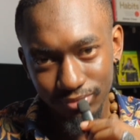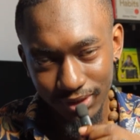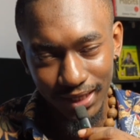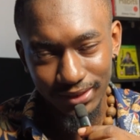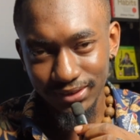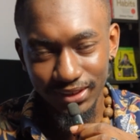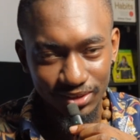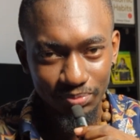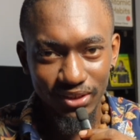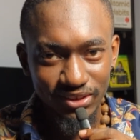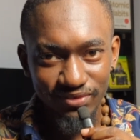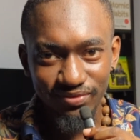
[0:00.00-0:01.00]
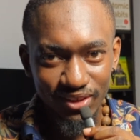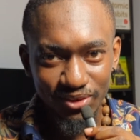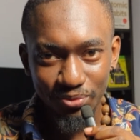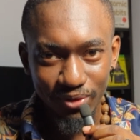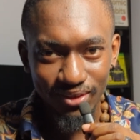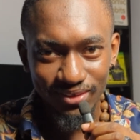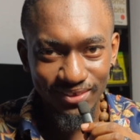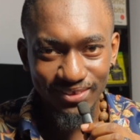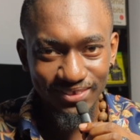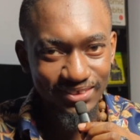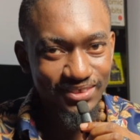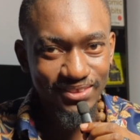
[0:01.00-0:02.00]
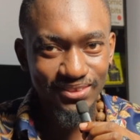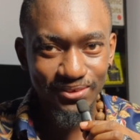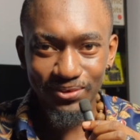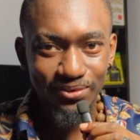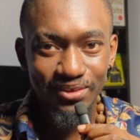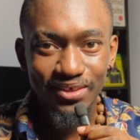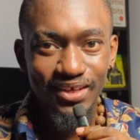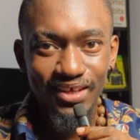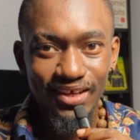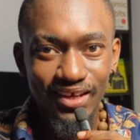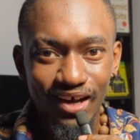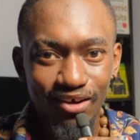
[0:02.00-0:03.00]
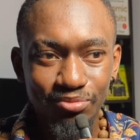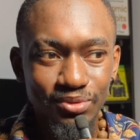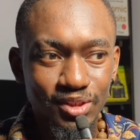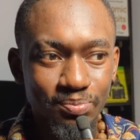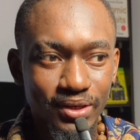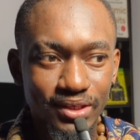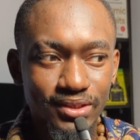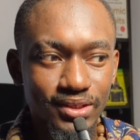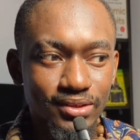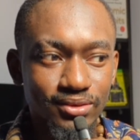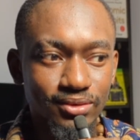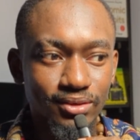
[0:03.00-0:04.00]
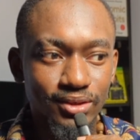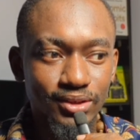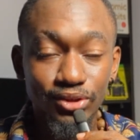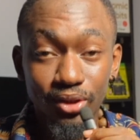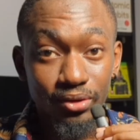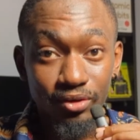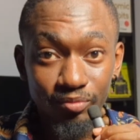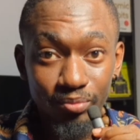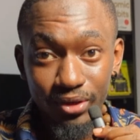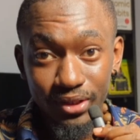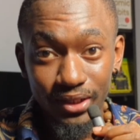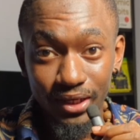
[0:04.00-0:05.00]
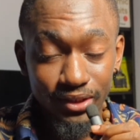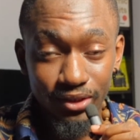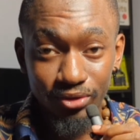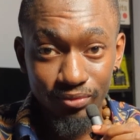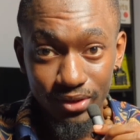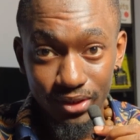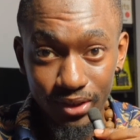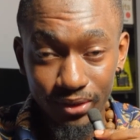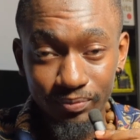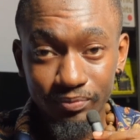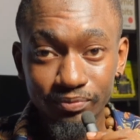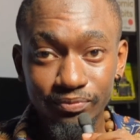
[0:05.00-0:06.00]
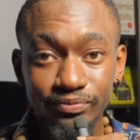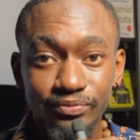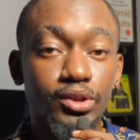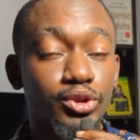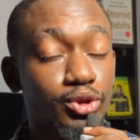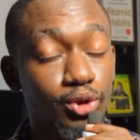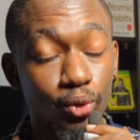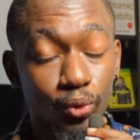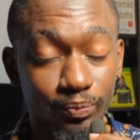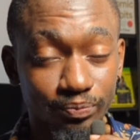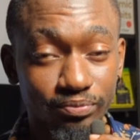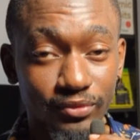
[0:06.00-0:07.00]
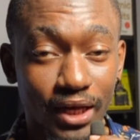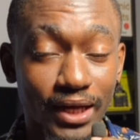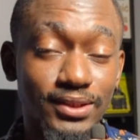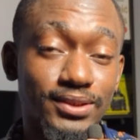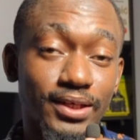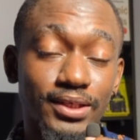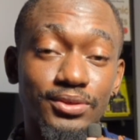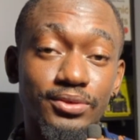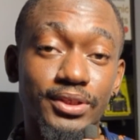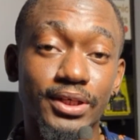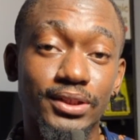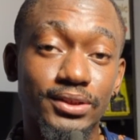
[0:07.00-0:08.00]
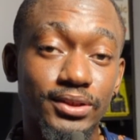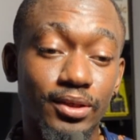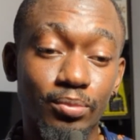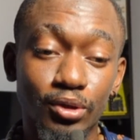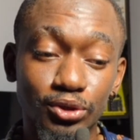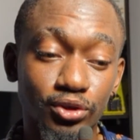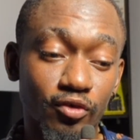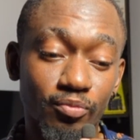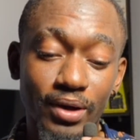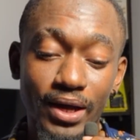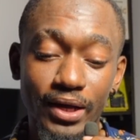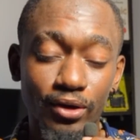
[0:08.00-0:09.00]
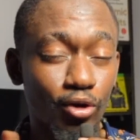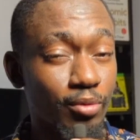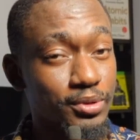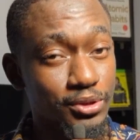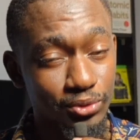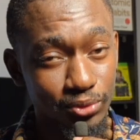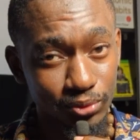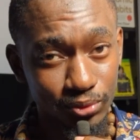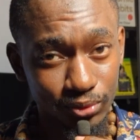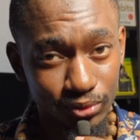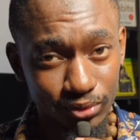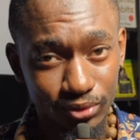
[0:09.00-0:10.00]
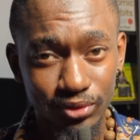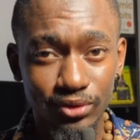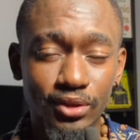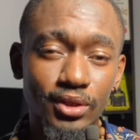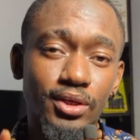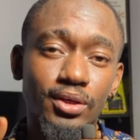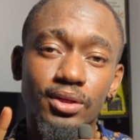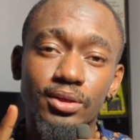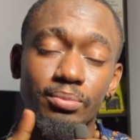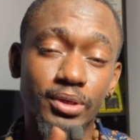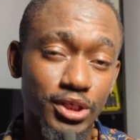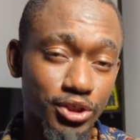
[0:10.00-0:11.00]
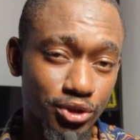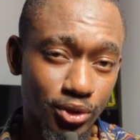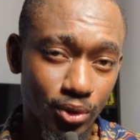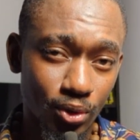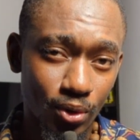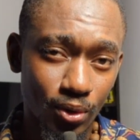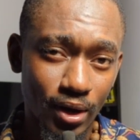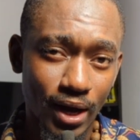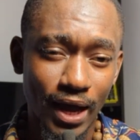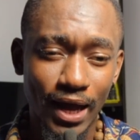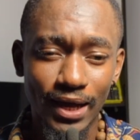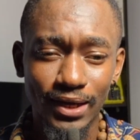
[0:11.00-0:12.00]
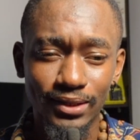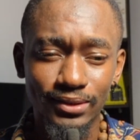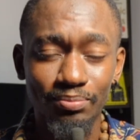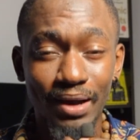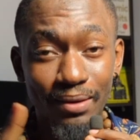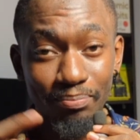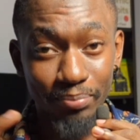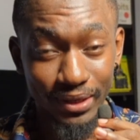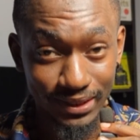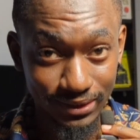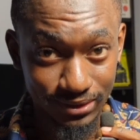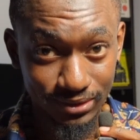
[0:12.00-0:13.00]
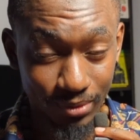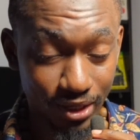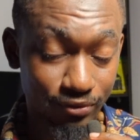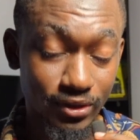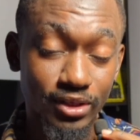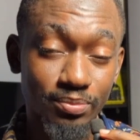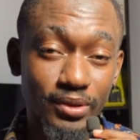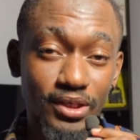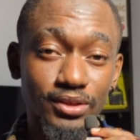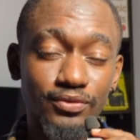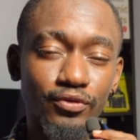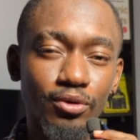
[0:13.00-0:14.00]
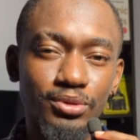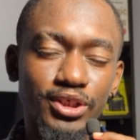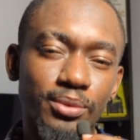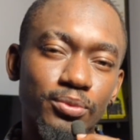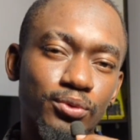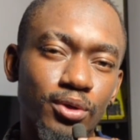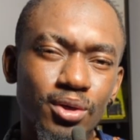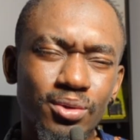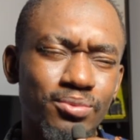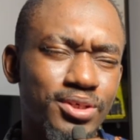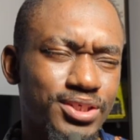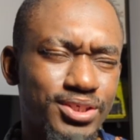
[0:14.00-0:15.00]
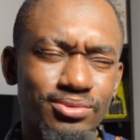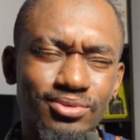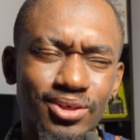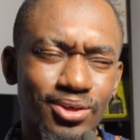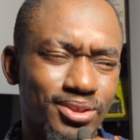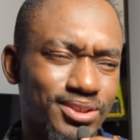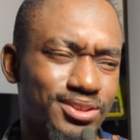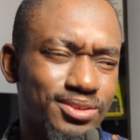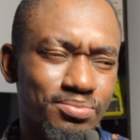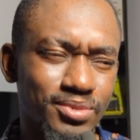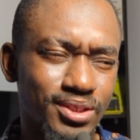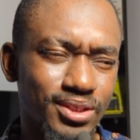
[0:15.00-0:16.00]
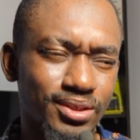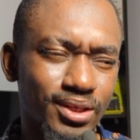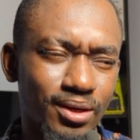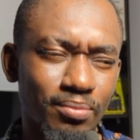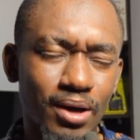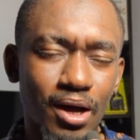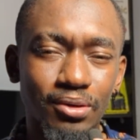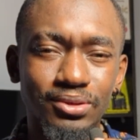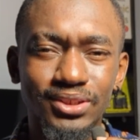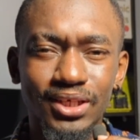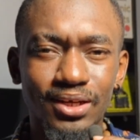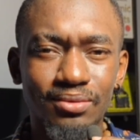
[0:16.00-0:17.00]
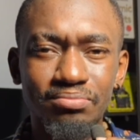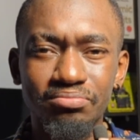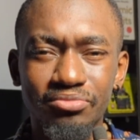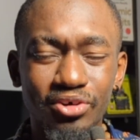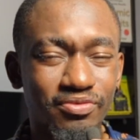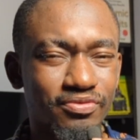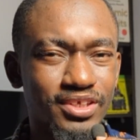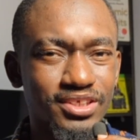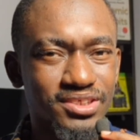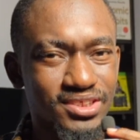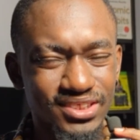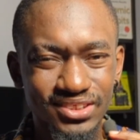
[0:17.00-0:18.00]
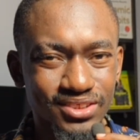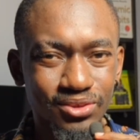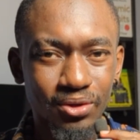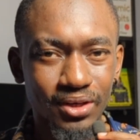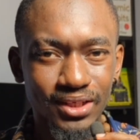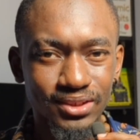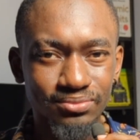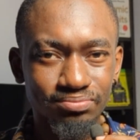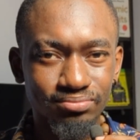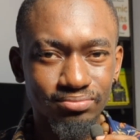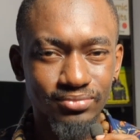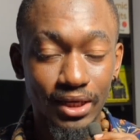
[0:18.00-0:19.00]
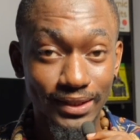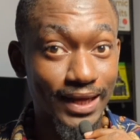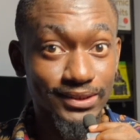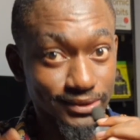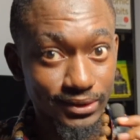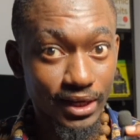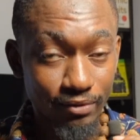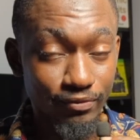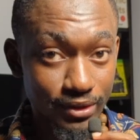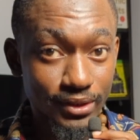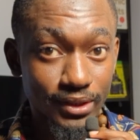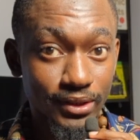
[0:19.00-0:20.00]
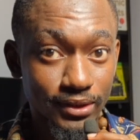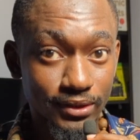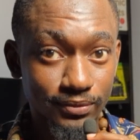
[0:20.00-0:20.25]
that's expensive as well. So I would be spending a ton of money at the end of the day. So I decided to get a bunch of my hobby tools, the miniature, and my paint, my acrylic paints from Temu, which cost me about roughly $60, and that's everything.